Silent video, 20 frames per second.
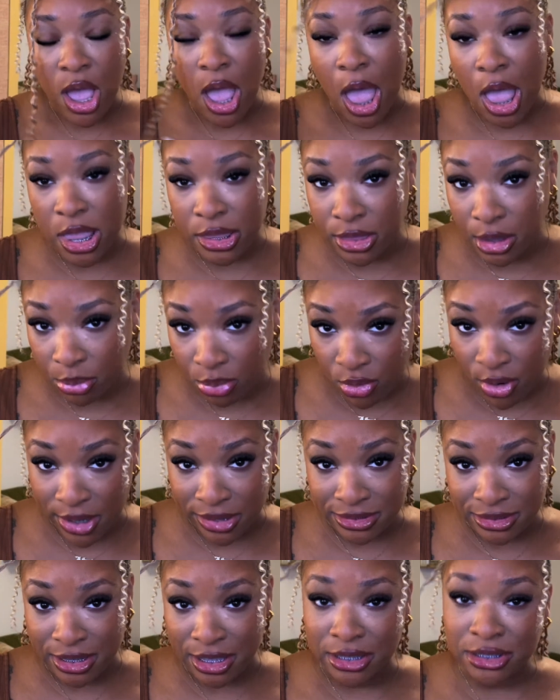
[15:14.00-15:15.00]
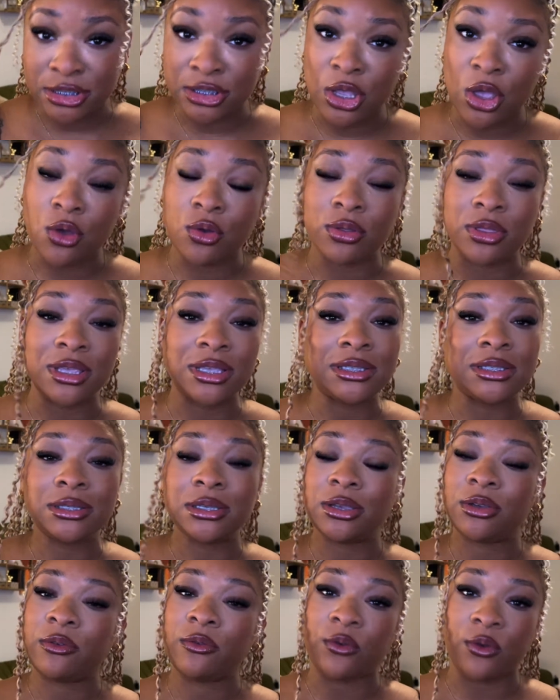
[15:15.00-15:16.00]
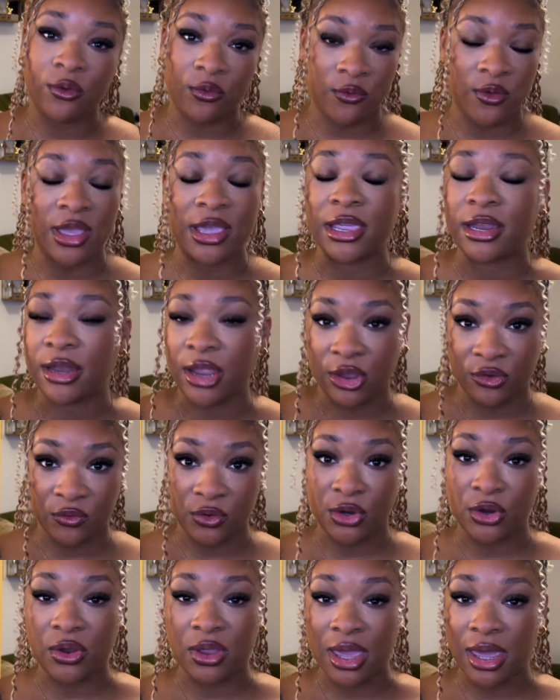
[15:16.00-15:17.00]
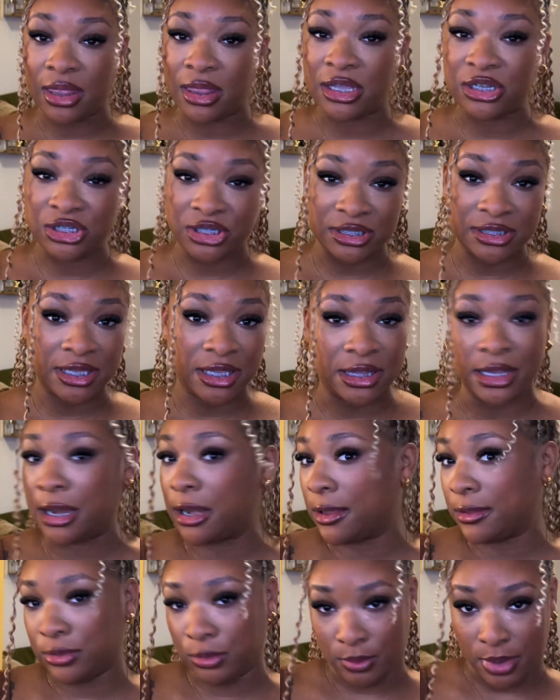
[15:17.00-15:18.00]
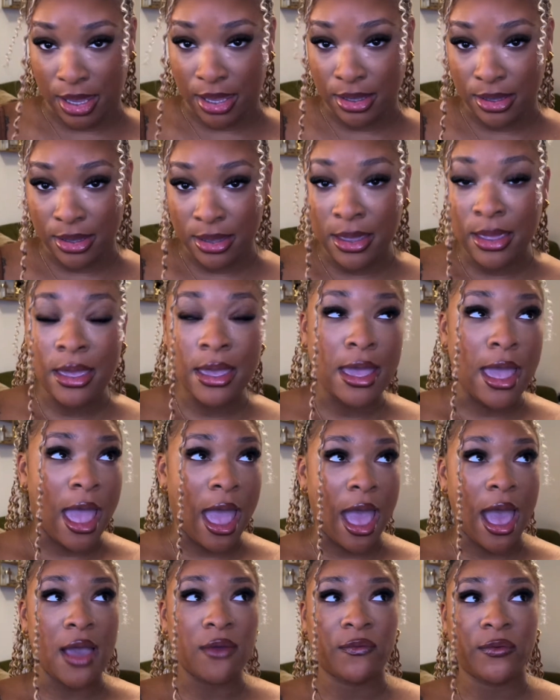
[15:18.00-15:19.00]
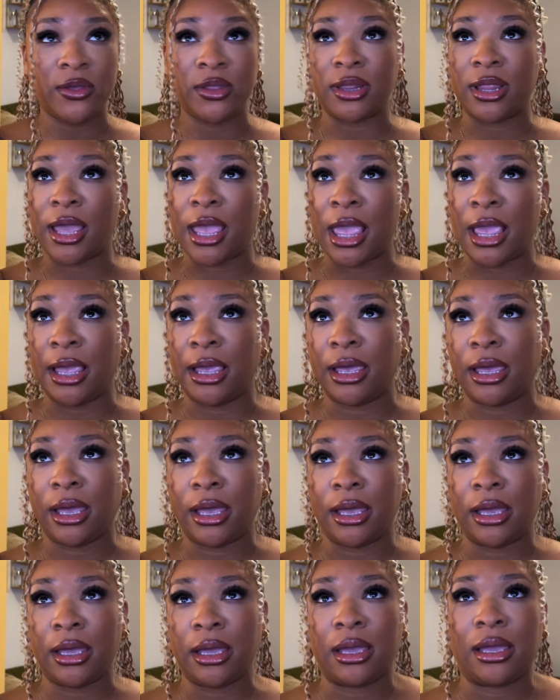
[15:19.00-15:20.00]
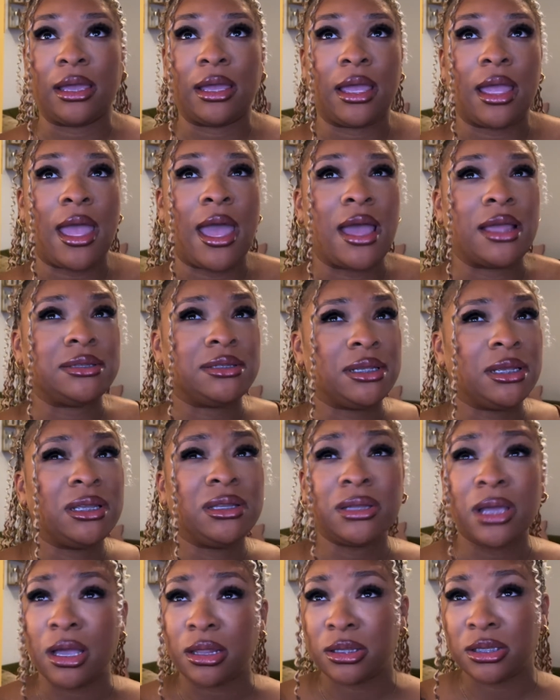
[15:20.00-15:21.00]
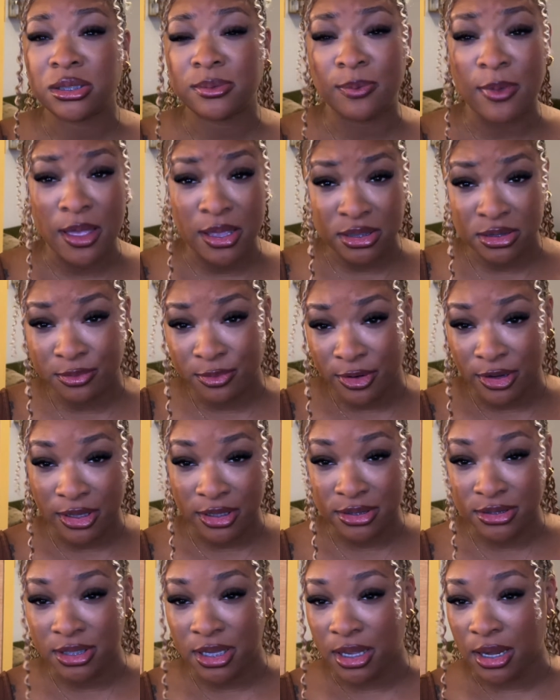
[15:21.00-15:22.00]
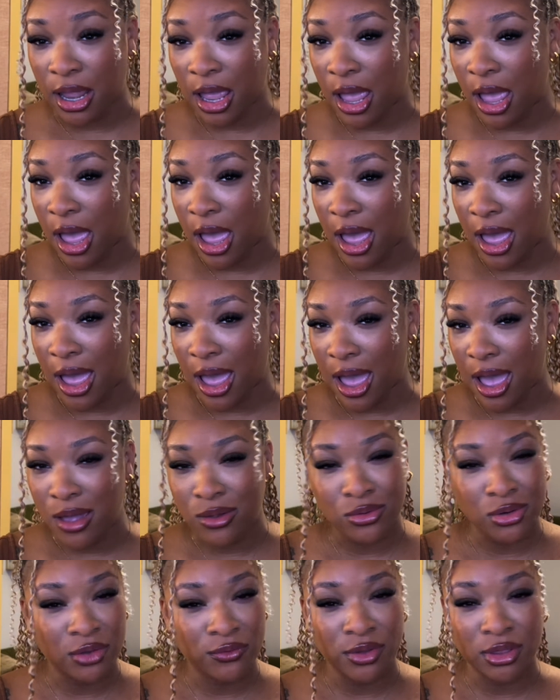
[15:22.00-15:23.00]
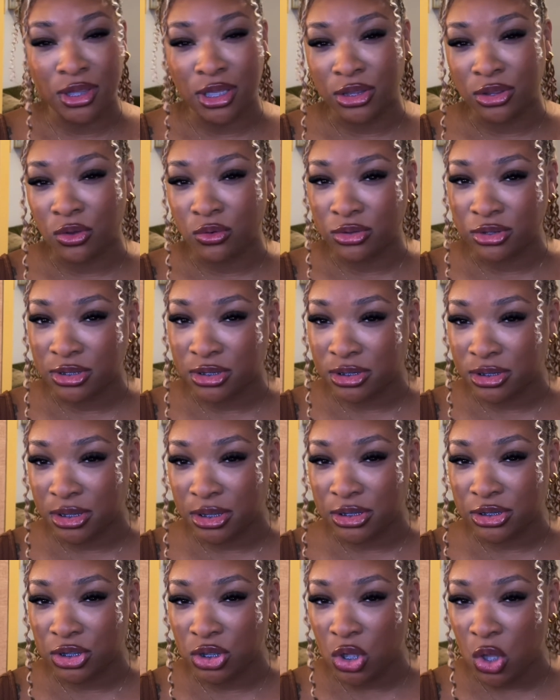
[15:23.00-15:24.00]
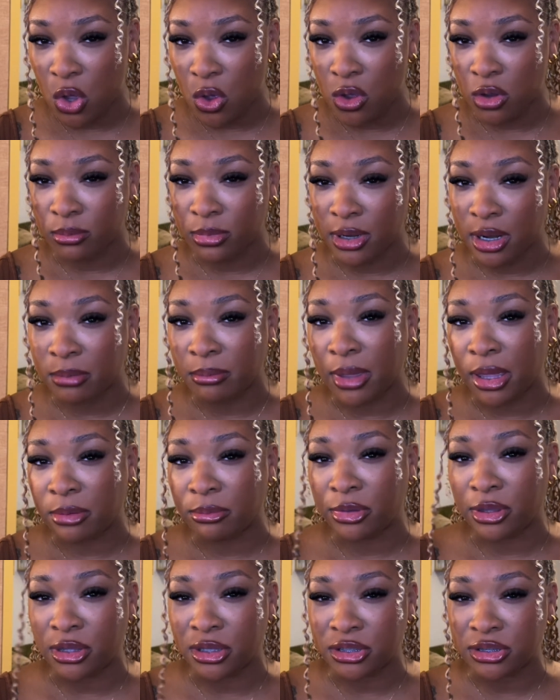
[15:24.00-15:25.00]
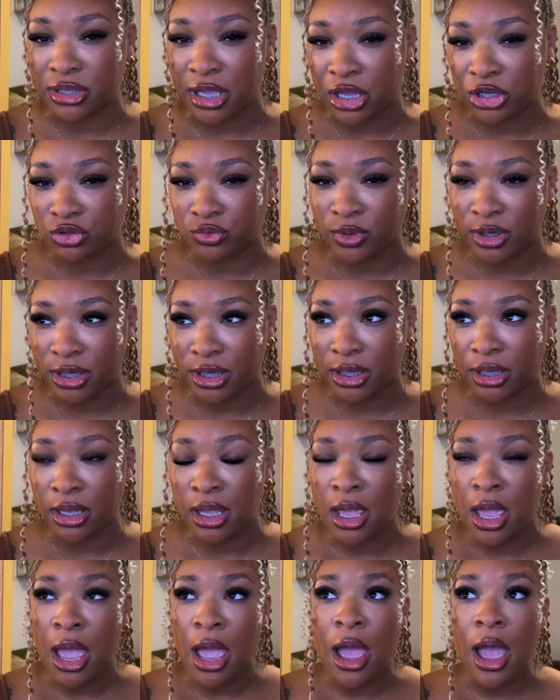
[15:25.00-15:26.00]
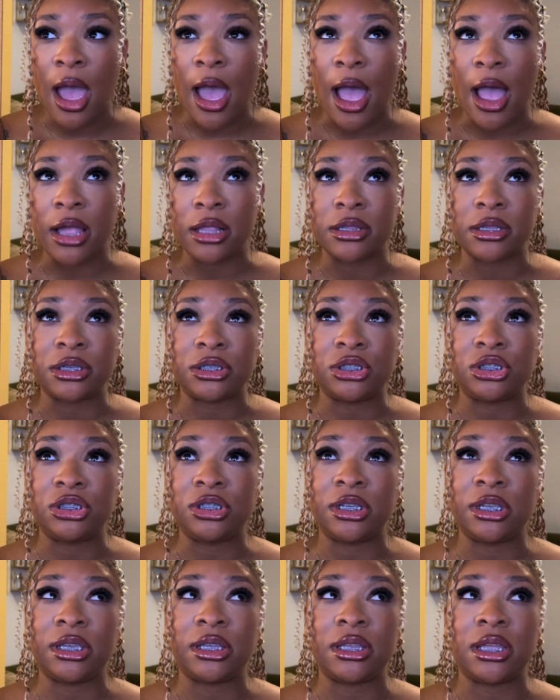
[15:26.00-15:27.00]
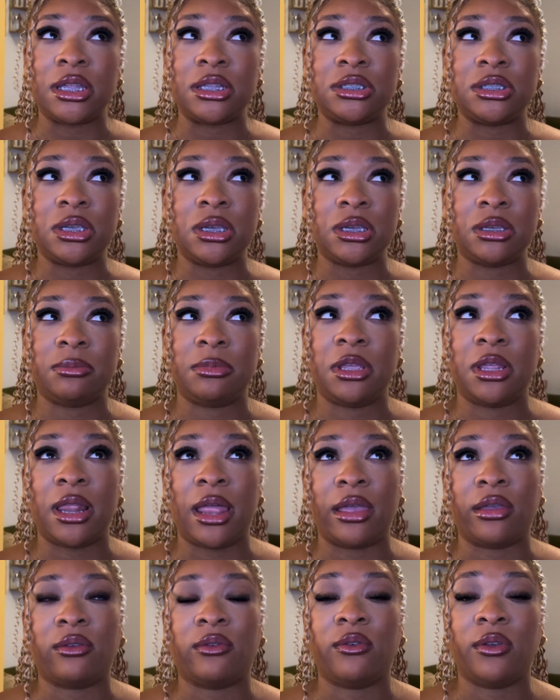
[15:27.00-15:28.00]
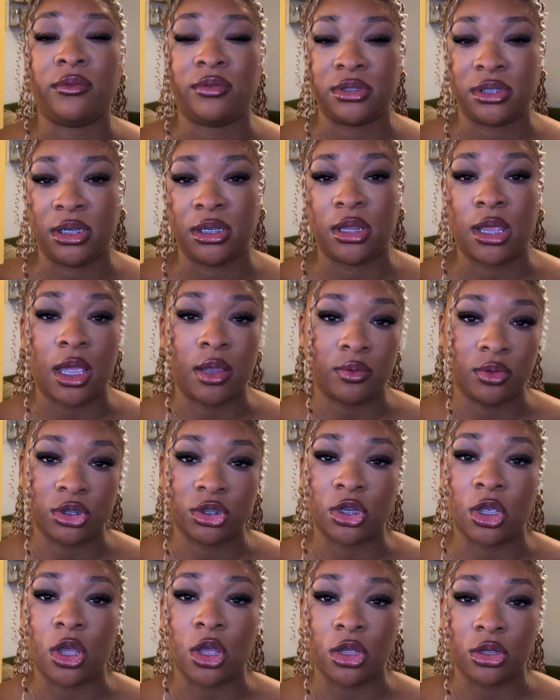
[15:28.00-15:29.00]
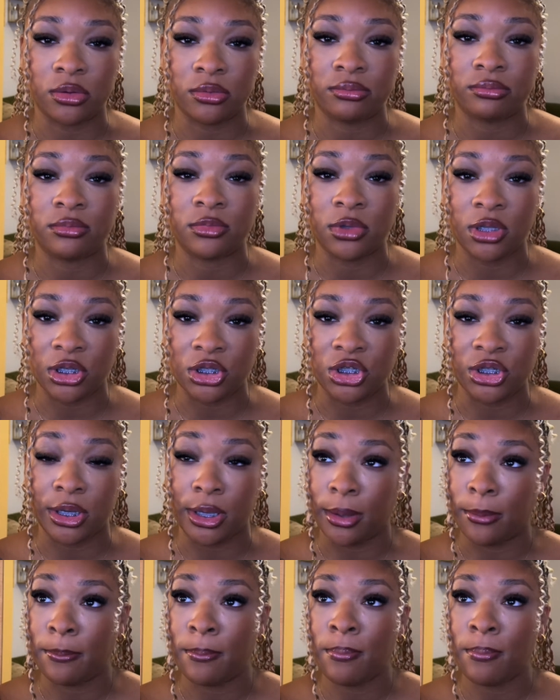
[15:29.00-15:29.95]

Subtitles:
the process. So this took for fucking ever. Okay, let's just get that out the way. I feel like I did knotless box braids, and I don't even think those took this long, but I might be exaggerating. I legit, it took me like 15 hours, y'all. Legit.